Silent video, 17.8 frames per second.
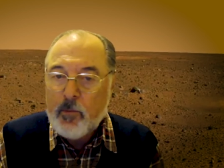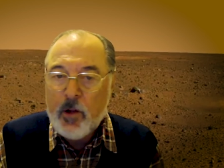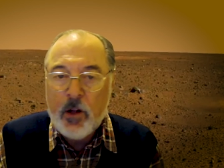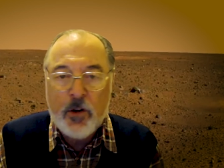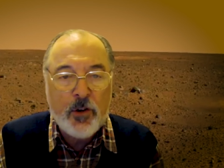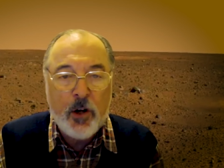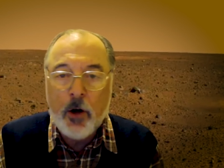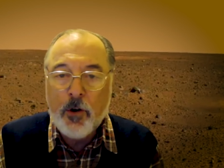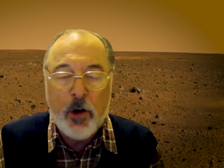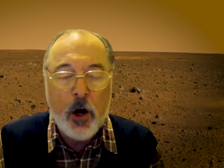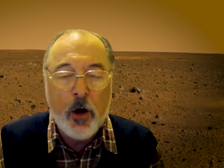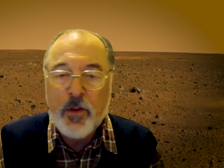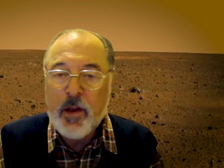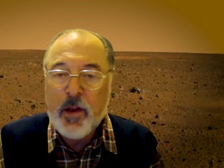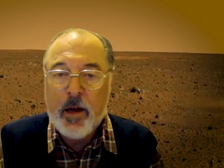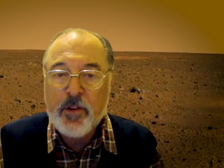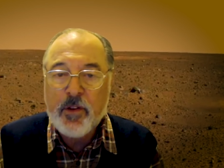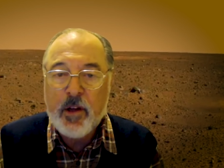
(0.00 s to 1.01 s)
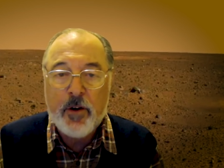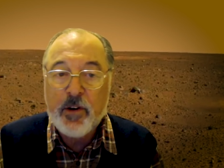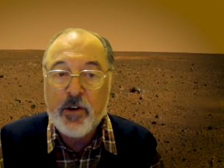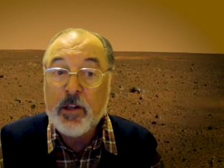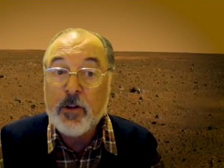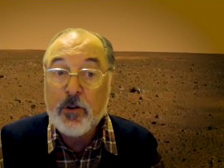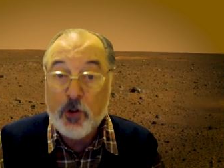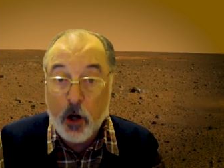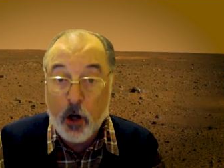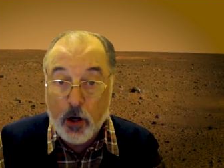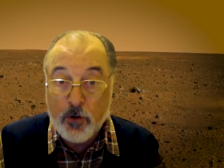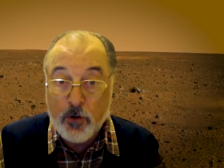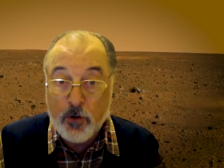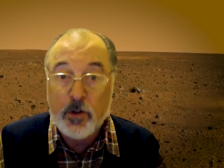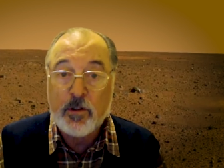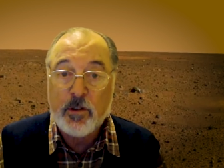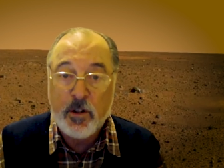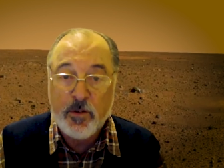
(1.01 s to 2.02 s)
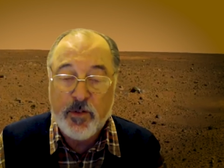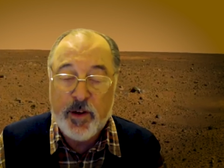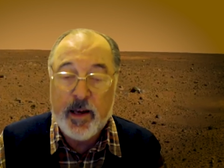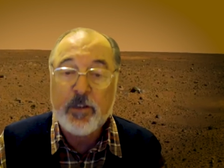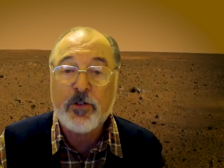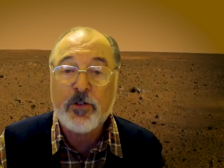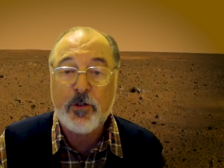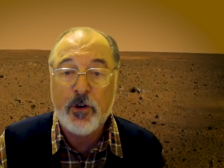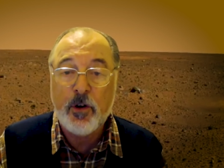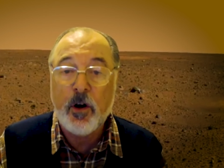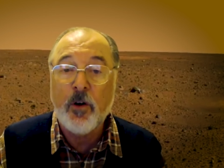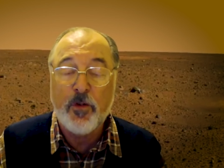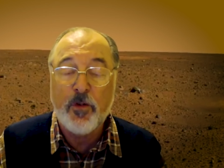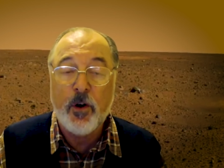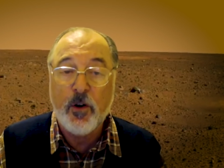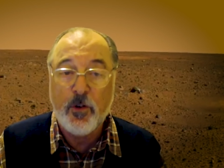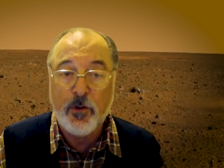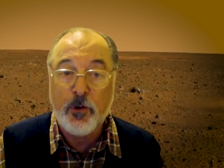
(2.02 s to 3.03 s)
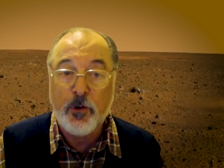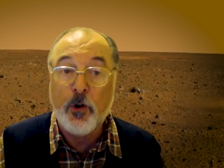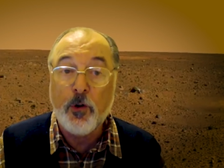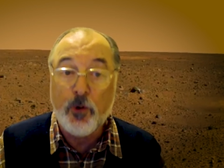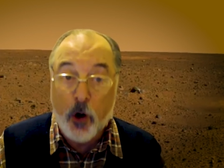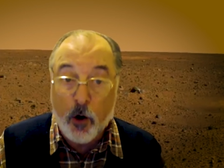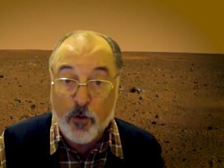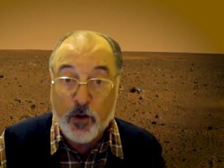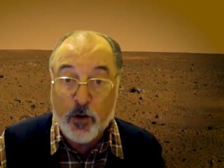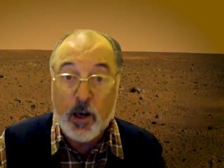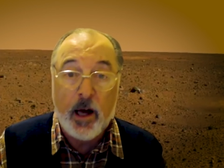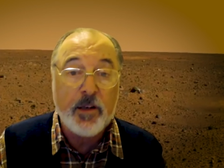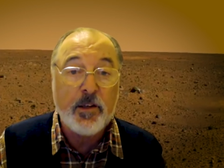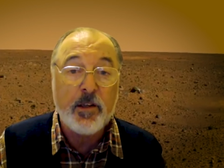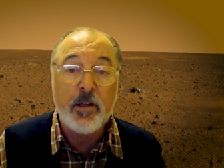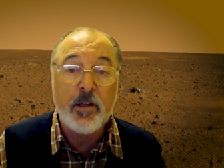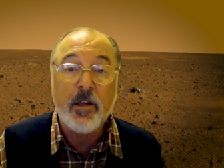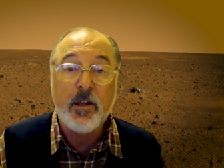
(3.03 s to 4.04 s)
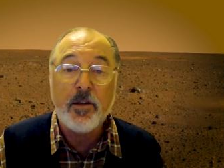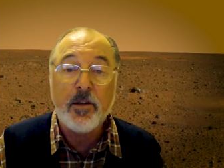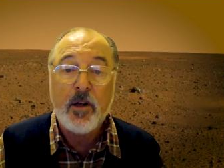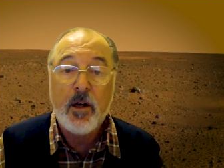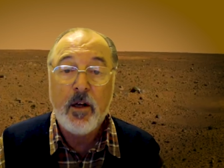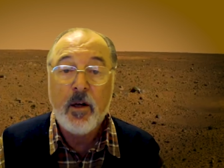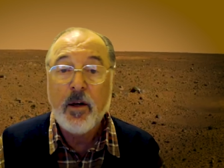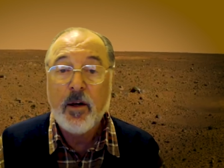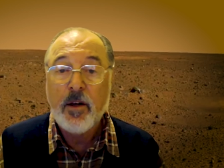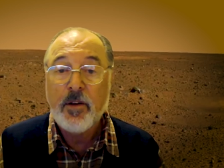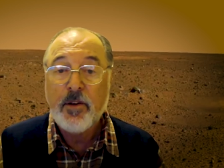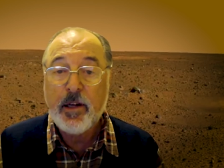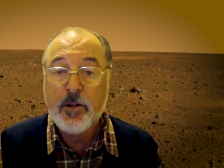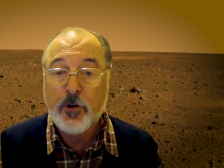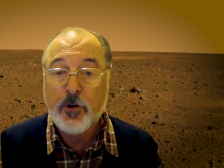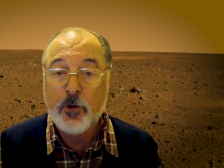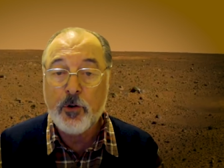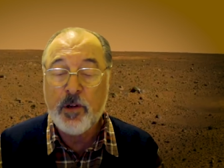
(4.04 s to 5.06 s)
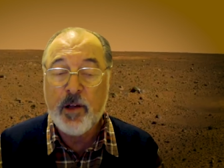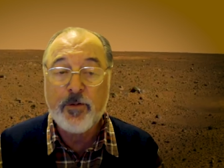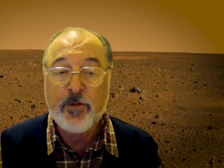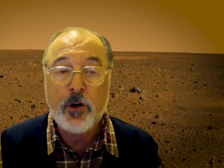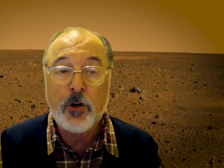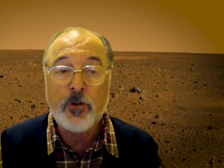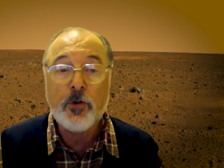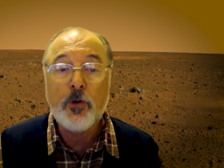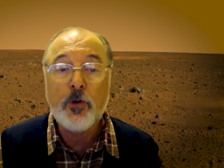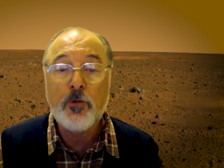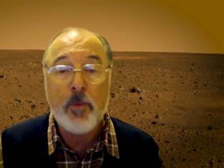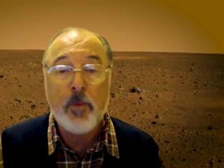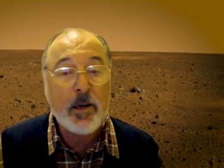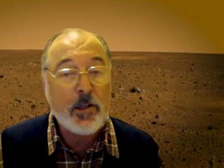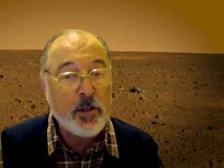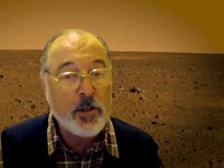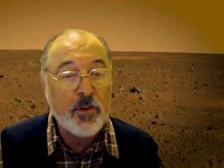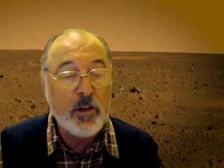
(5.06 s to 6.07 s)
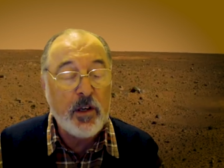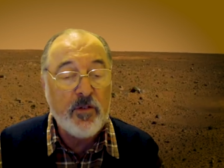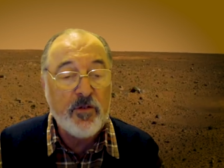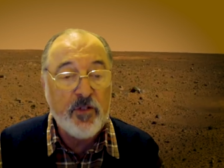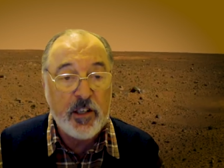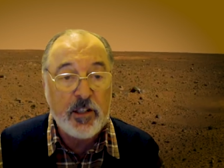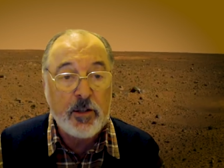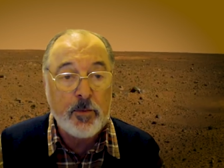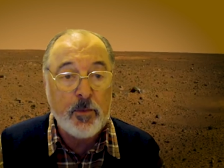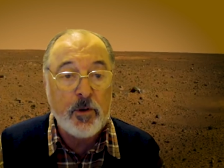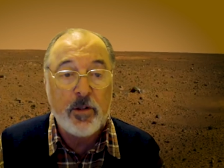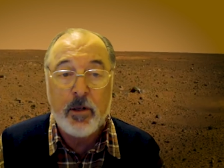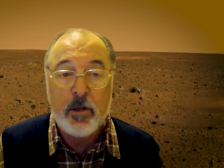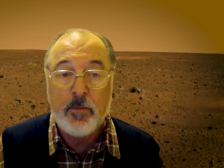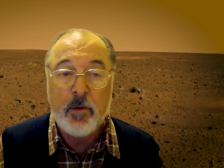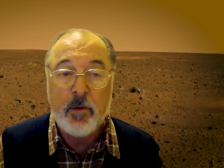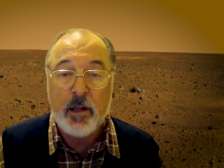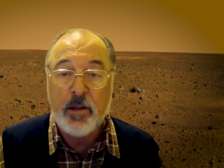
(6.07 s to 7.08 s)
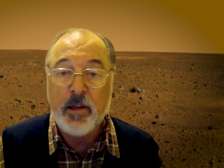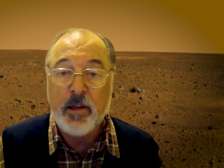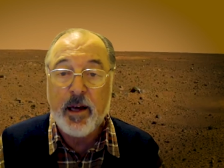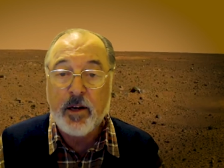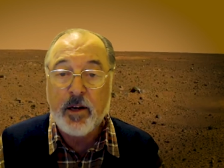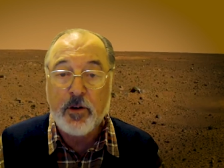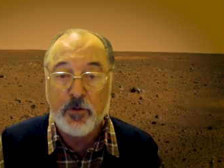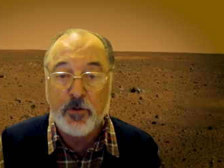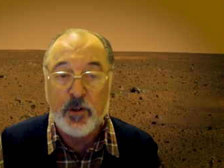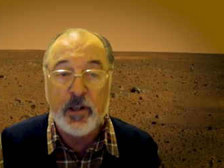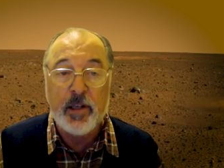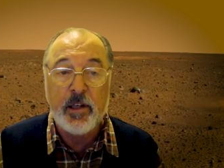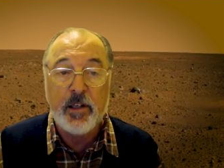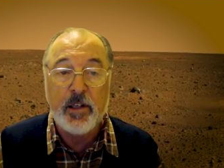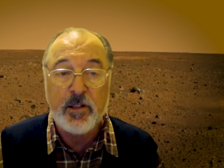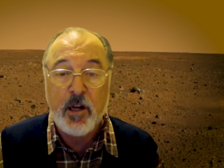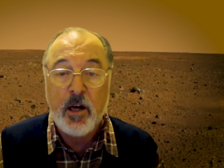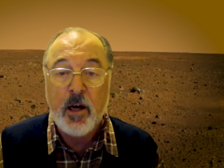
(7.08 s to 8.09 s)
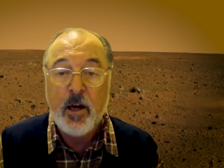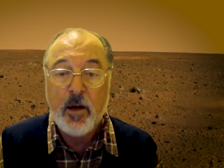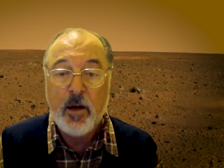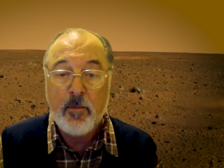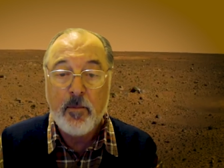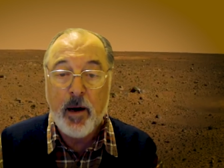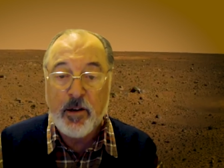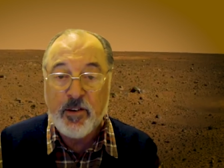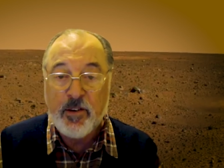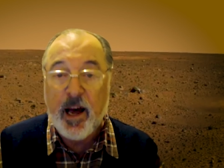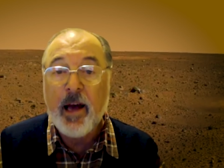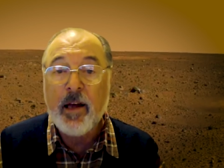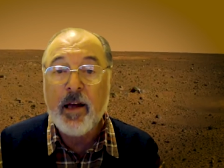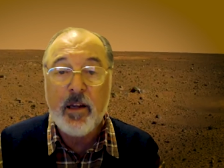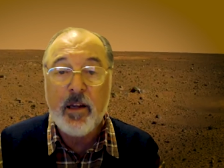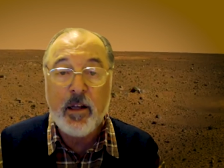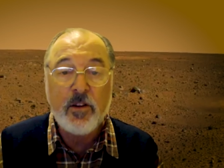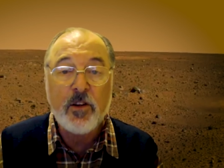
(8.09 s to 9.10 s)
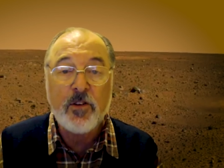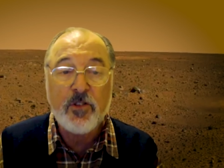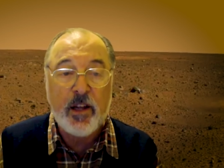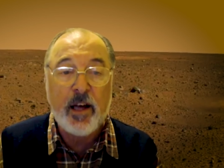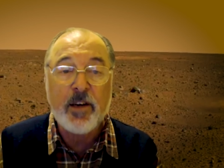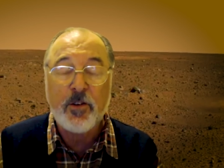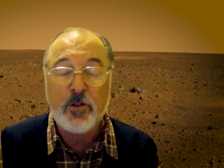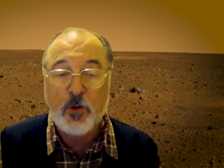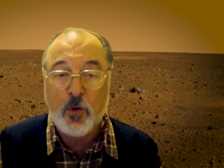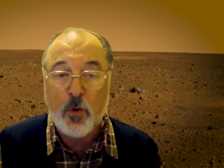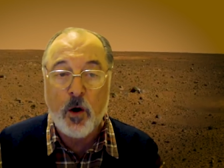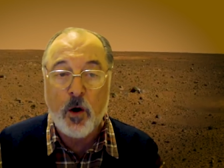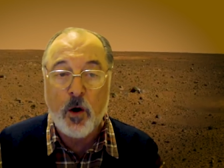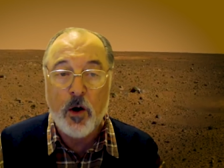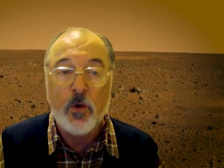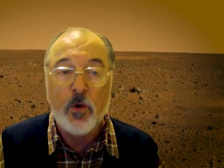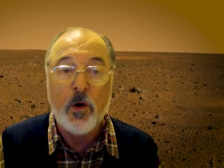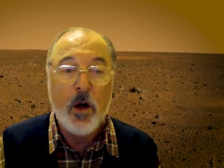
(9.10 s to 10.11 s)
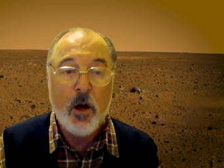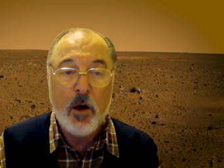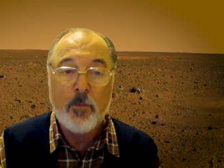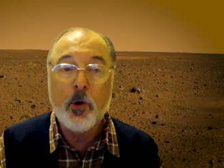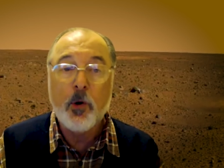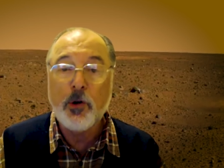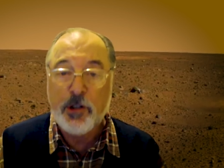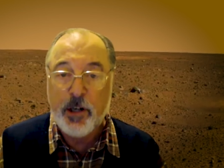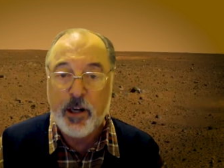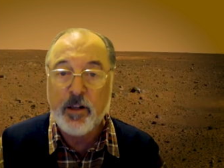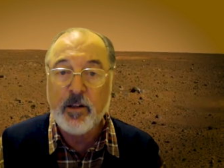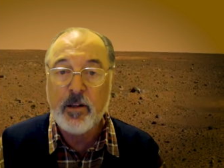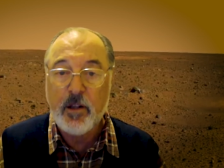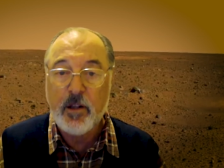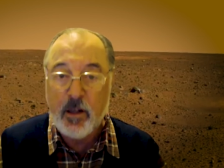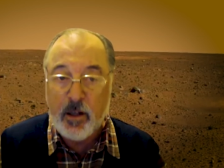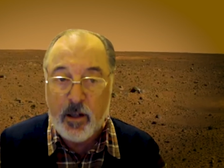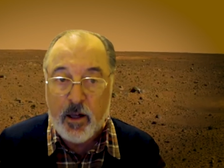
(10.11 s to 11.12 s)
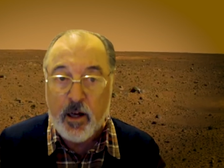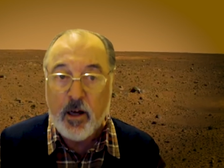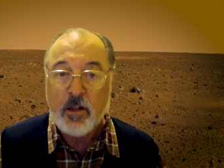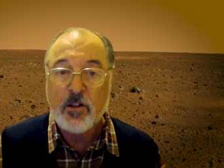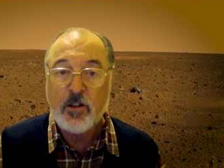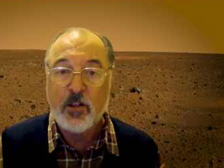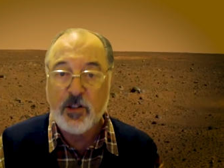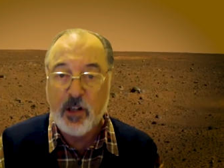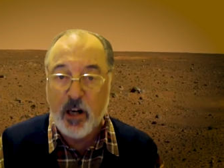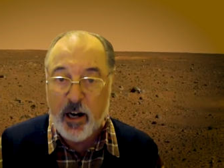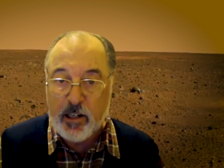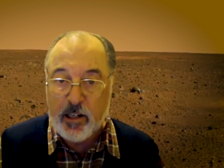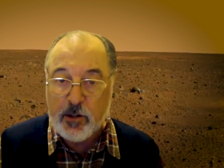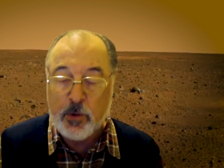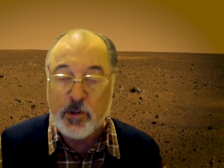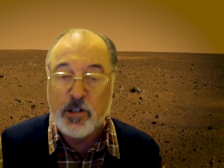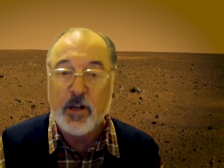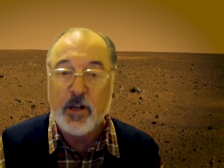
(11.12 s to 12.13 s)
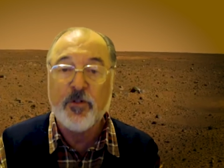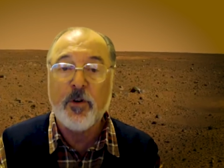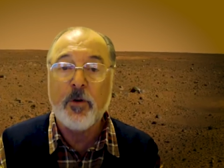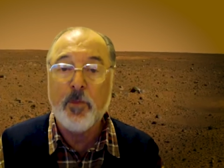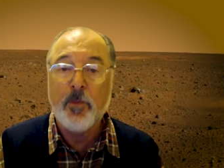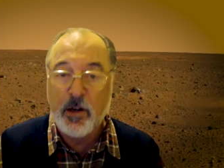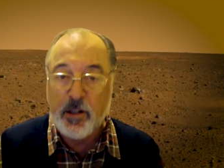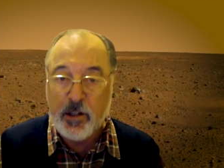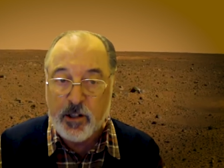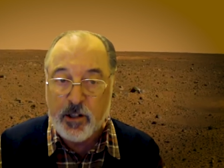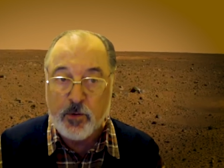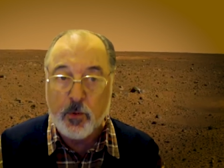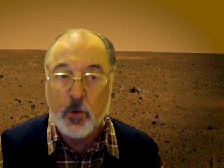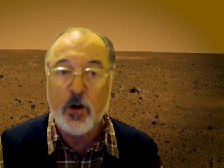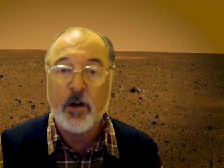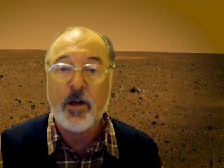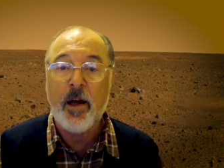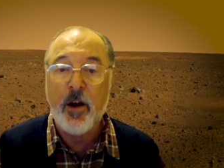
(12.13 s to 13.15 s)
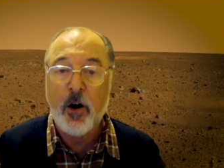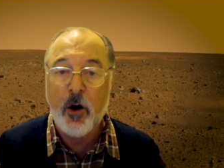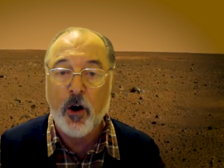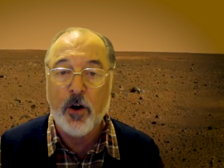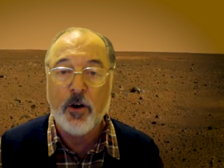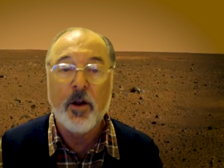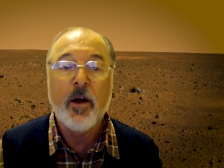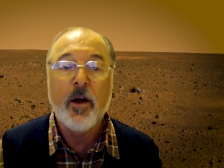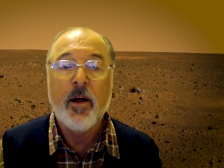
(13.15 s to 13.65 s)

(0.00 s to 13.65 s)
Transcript: so no, they're they're intolerant of extra of novel ideas. They're too, they've got too much of an investment in, in their careers, maintaining the status quo, pushing the the science which everybody is working on